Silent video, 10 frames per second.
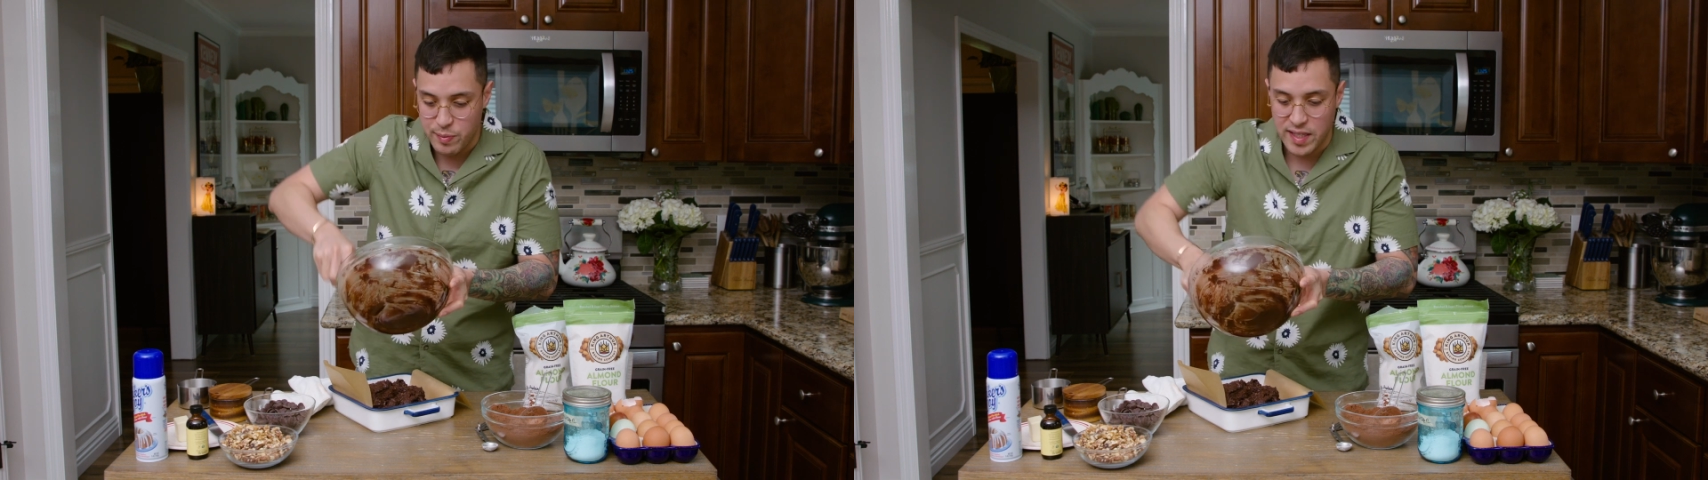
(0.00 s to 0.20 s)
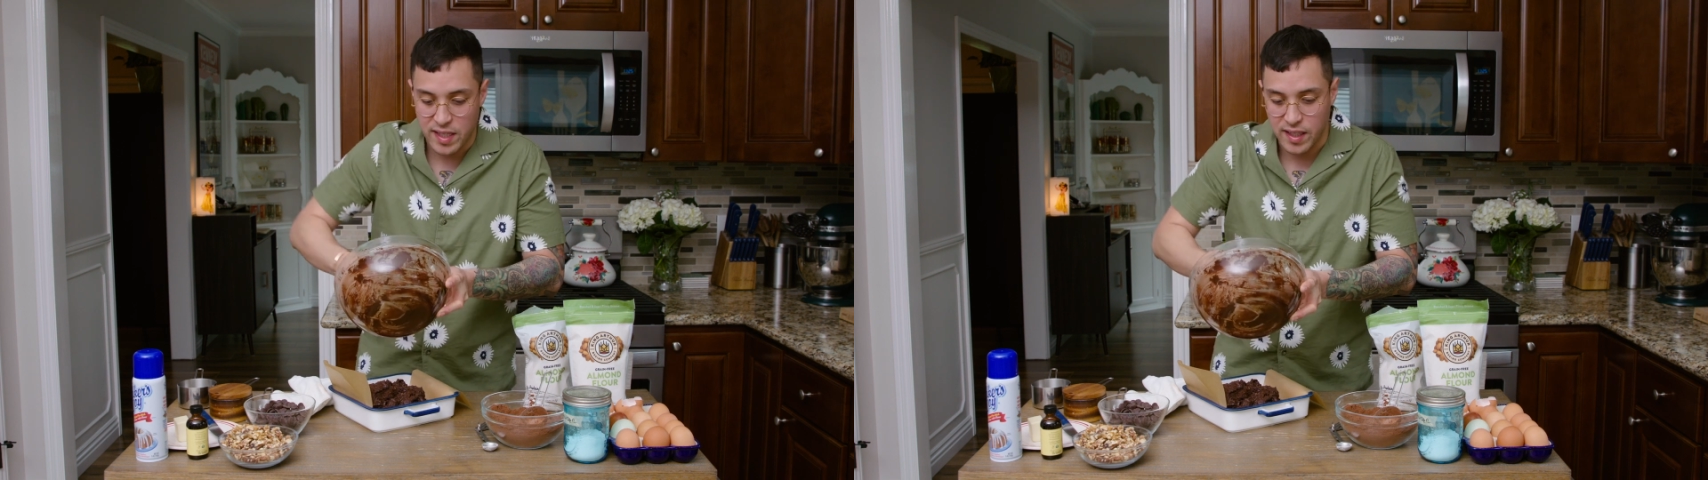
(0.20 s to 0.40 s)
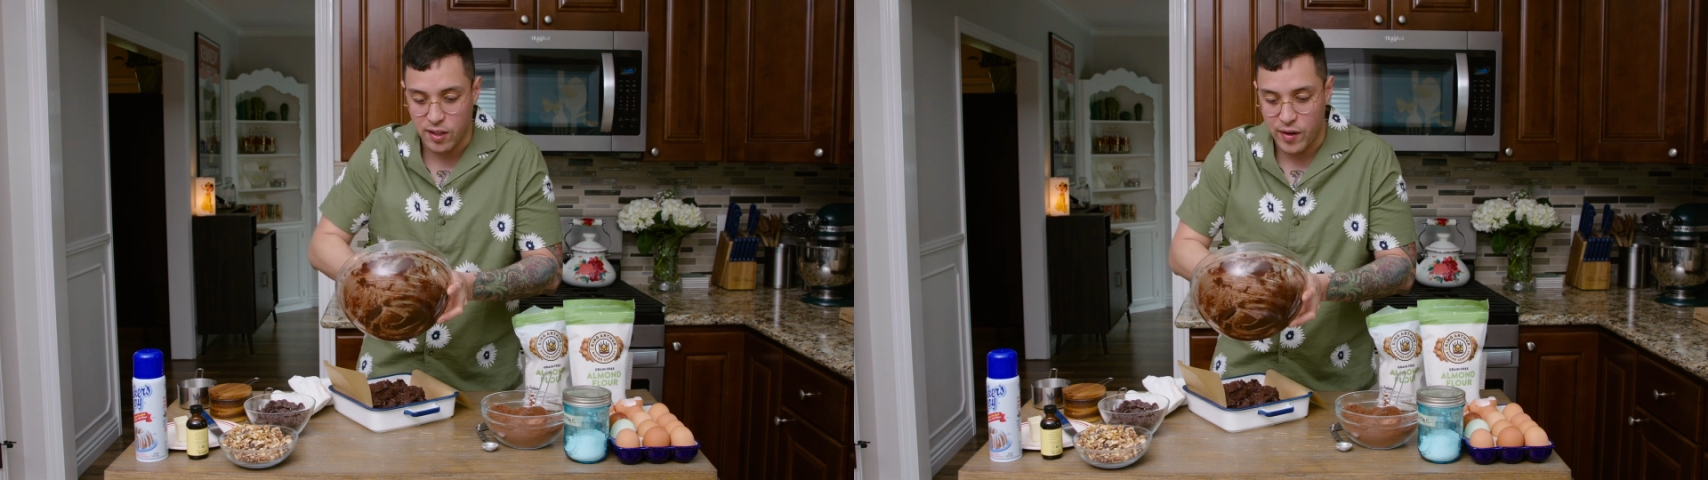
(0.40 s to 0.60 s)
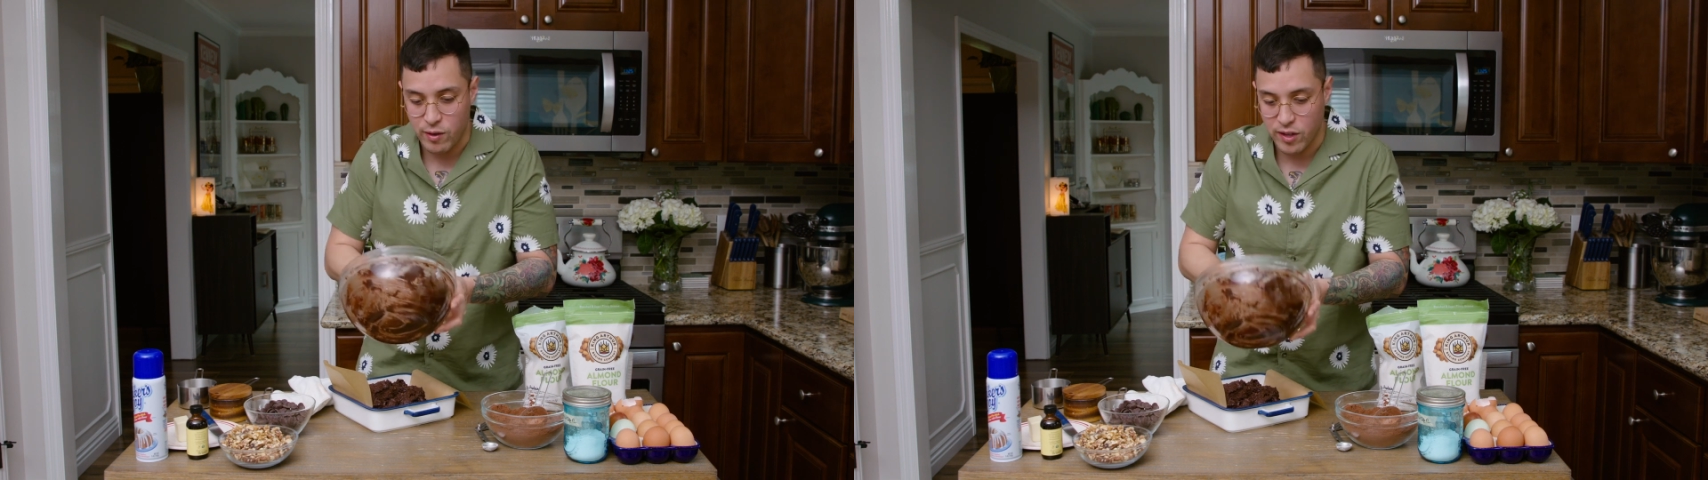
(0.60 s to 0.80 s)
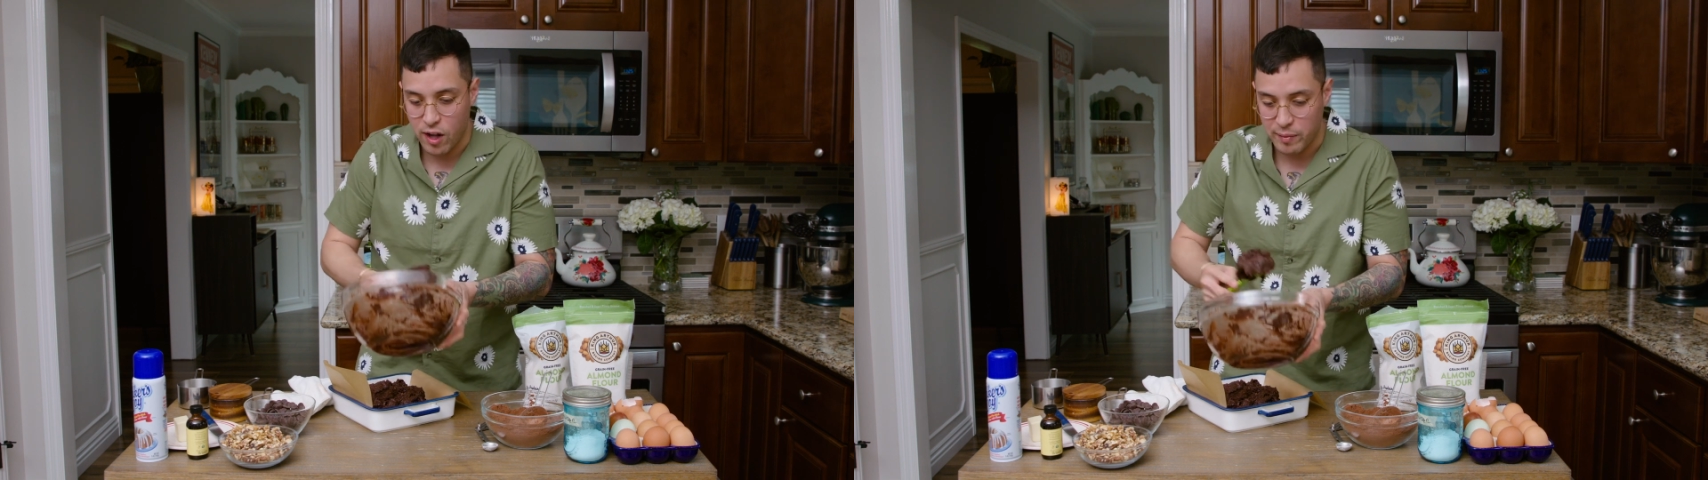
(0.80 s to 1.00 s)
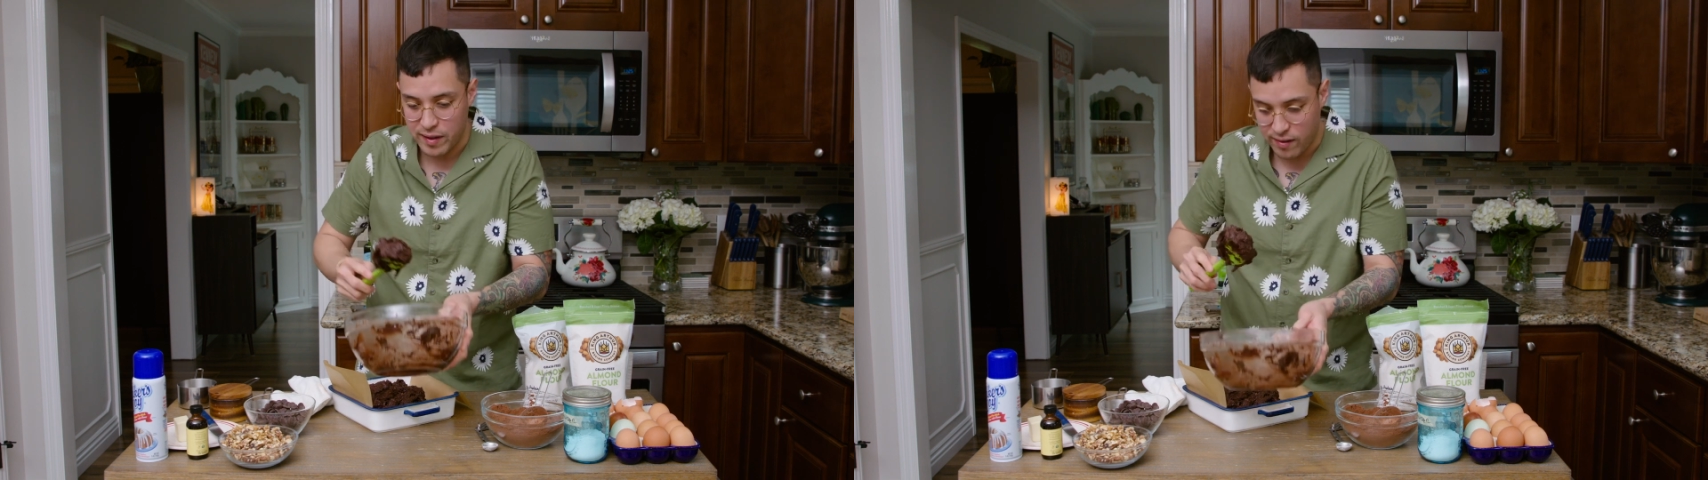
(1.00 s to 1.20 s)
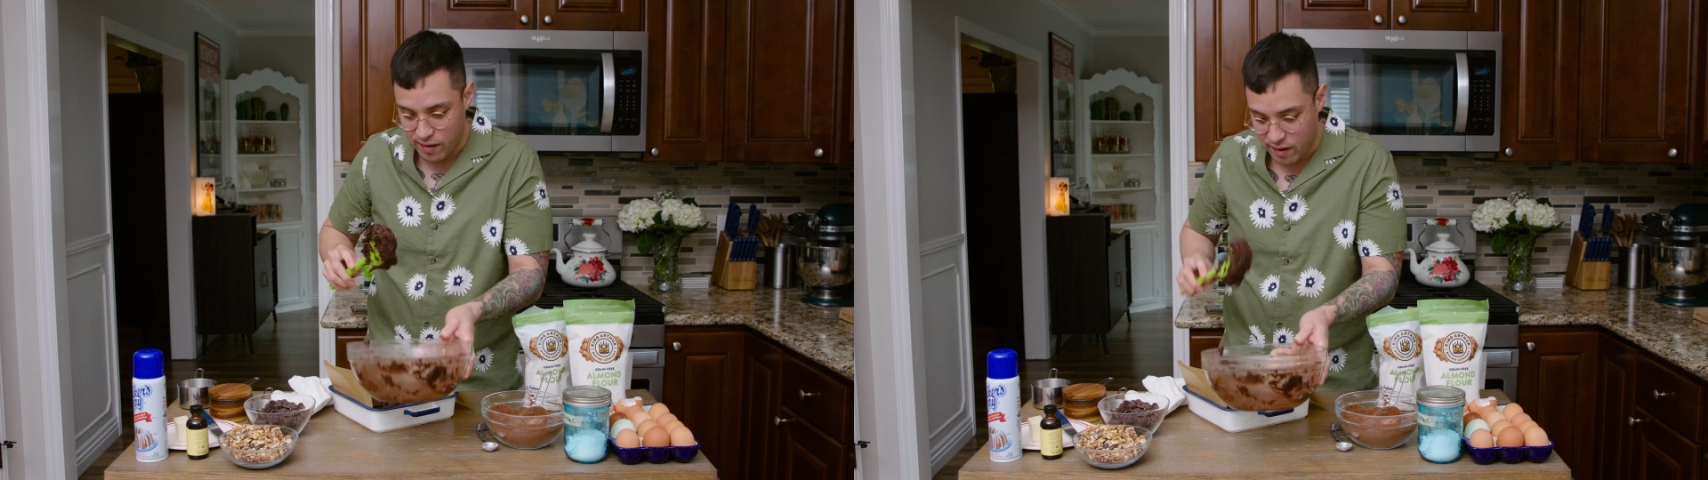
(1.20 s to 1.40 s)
basically ground almonds.